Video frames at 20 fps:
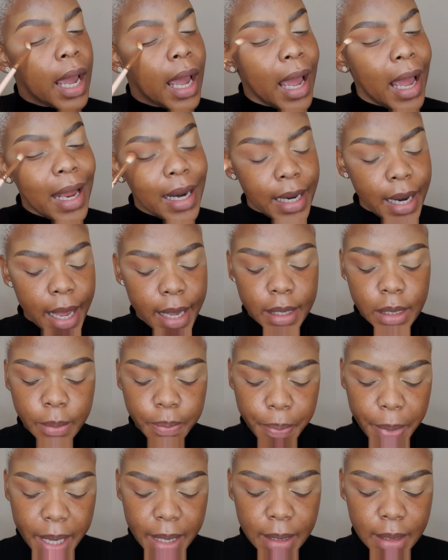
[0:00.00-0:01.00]
and
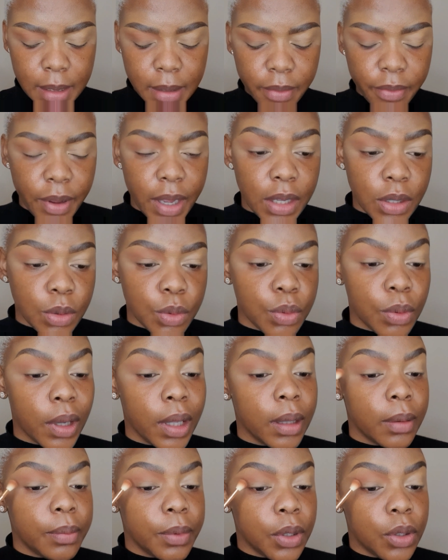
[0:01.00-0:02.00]
expensive as
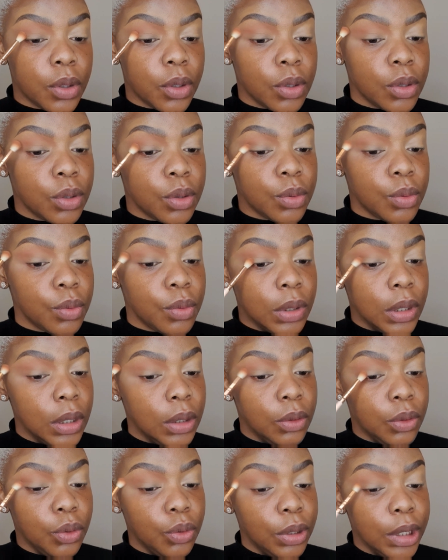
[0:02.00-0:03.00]
well, because
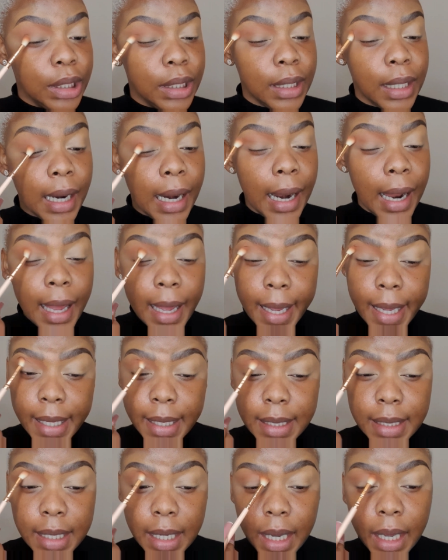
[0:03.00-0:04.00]
you need
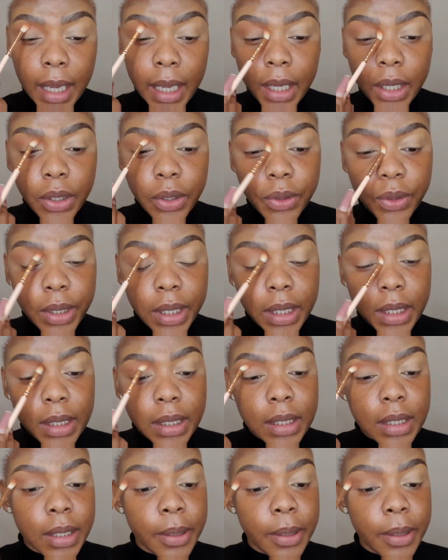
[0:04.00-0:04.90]
lighting, you need,